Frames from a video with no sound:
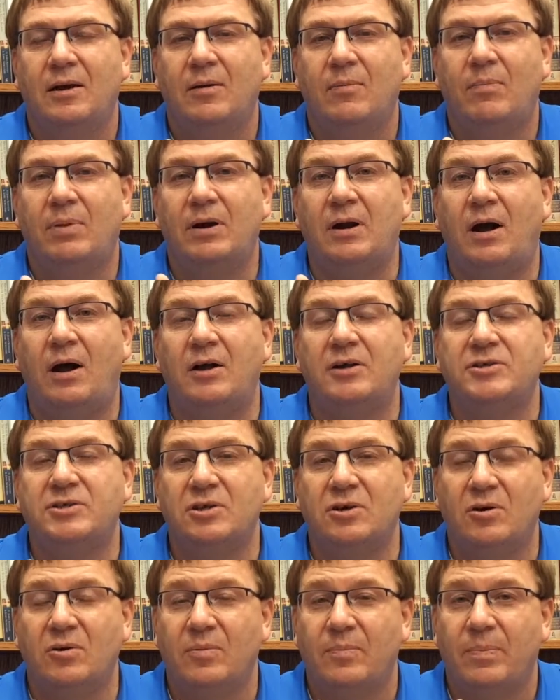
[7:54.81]
but
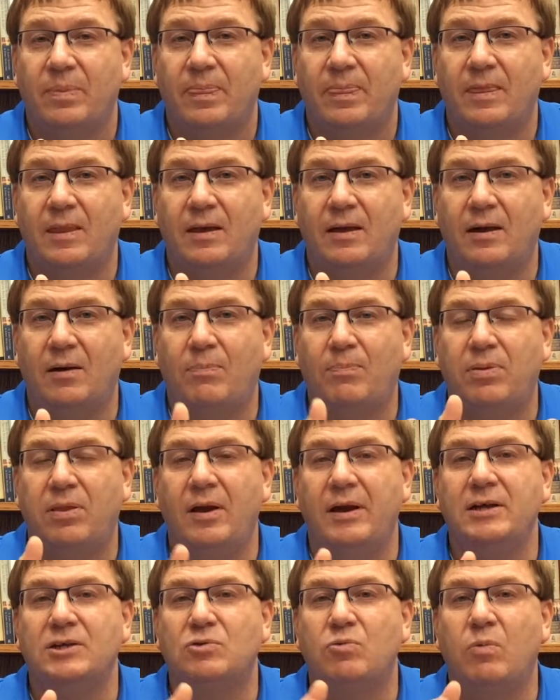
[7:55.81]
also a
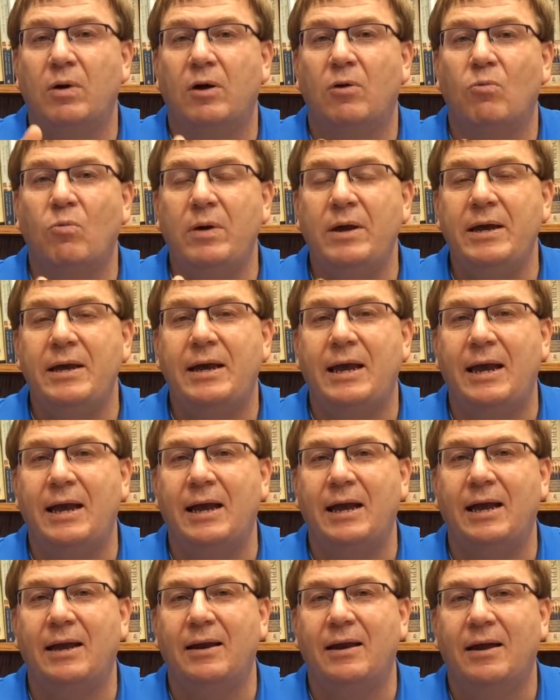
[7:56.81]
place where we
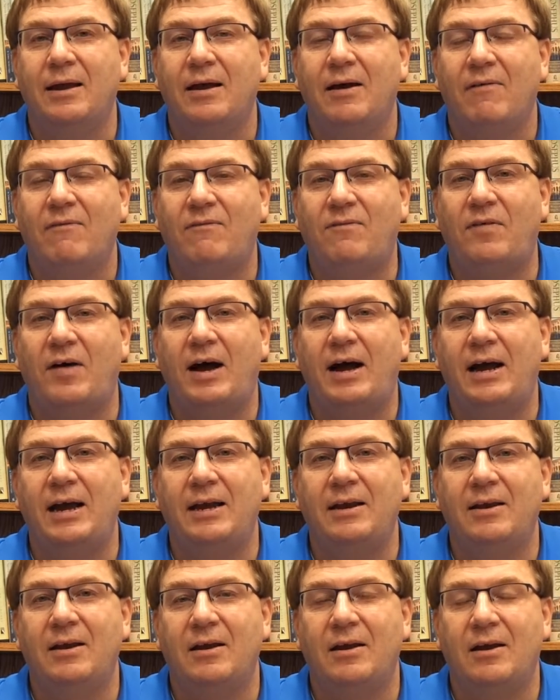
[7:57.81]
can
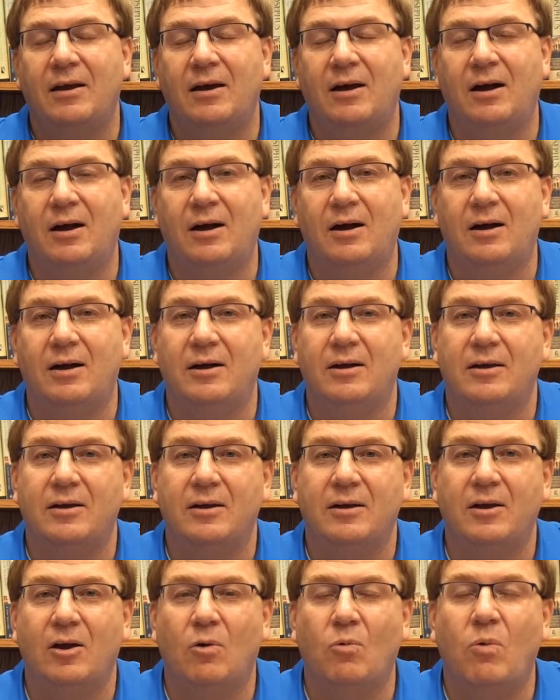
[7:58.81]
find
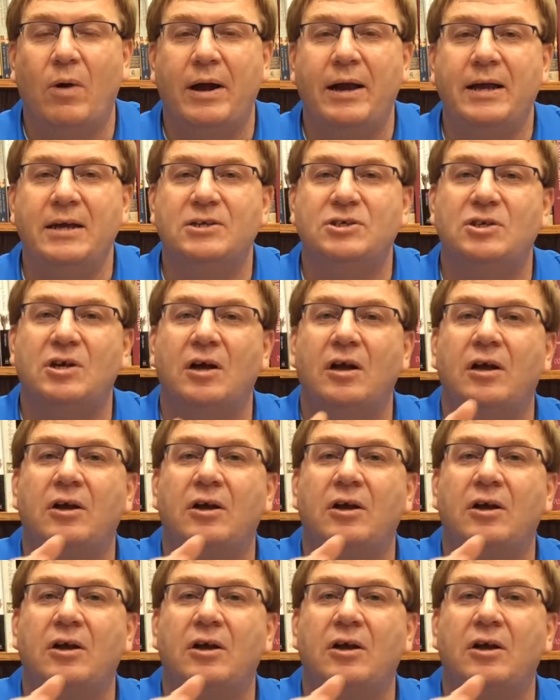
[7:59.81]
ways to